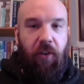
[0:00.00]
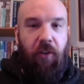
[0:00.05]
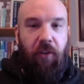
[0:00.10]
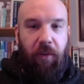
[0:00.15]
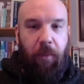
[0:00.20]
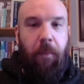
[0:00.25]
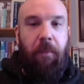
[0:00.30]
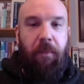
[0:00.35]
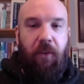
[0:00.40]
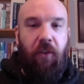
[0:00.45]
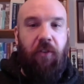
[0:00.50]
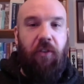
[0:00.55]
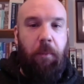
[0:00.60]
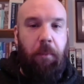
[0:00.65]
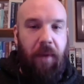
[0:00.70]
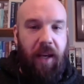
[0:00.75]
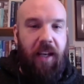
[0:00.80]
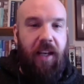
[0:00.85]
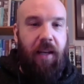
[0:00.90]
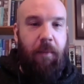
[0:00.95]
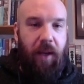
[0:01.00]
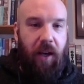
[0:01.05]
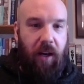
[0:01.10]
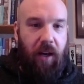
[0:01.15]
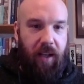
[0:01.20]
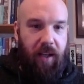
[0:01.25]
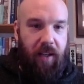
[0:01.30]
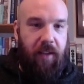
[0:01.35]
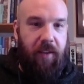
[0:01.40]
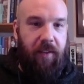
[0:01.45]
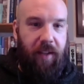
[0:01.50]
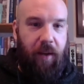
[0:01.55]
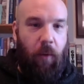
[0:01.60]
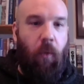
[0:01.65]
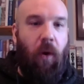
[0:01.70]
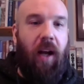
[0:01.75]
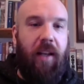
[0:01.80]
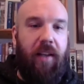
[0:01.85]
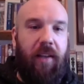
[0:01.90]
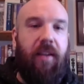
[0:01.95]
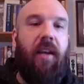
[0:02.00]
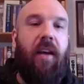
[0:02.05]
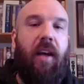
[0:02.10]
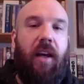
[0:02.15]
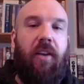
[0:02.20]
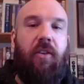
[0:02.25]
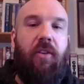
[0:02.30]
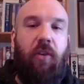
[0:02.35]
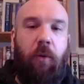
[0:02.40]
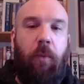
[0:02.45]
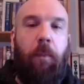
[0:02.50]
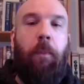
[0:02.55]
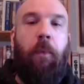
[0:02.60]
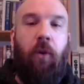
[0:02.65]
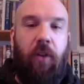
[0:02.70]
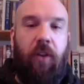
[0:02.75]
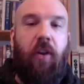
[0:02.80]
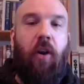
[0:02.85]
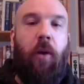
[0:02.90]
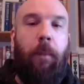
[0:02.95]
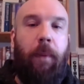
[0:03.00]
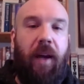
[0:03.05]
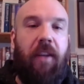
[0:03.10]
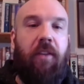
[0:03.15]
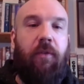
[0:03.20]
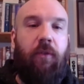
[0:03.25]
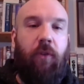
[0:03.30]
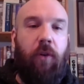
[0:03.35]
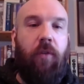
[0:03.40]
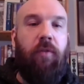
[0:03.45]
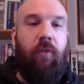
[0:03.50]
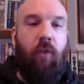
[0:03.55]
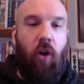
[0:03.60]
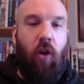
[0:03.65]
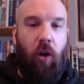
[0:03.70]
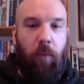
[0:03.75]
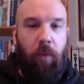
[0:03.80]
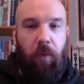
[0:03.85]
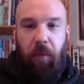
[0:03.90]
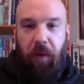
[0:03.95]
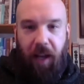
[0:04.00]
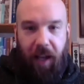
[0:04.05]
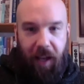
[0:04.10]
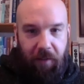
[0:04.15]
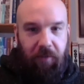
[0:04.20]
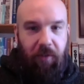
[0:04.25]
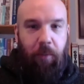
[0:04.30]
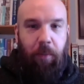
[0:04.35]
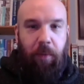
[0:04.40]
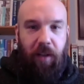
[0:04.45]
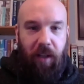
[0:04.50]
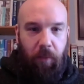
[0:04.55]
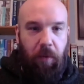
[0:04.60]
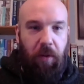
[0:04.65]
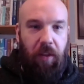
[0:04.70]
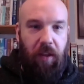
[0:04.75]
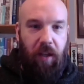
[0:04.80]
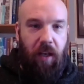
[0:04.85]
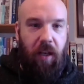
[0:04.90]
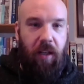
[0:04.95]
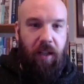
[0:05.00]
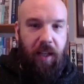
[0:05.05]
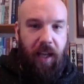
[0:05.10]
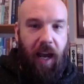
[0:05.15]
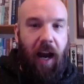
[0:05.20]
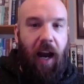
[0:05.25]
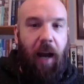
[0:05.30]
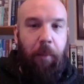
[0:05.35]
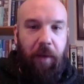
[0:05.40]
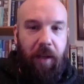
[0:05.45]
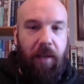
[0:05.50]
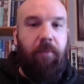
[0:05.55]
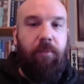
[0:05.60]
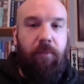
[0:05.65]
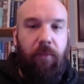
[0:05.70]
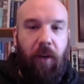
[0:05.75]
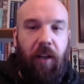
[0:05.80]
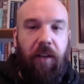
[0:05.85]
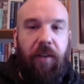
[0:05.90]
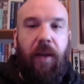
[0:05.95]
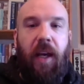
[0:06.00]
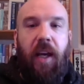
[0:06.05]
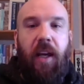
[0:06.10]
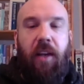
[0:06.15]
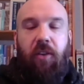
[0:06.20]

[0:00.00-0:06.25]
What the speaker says: There's a meaning behind this. They want to put their best foot forward with everybody within the Army, right?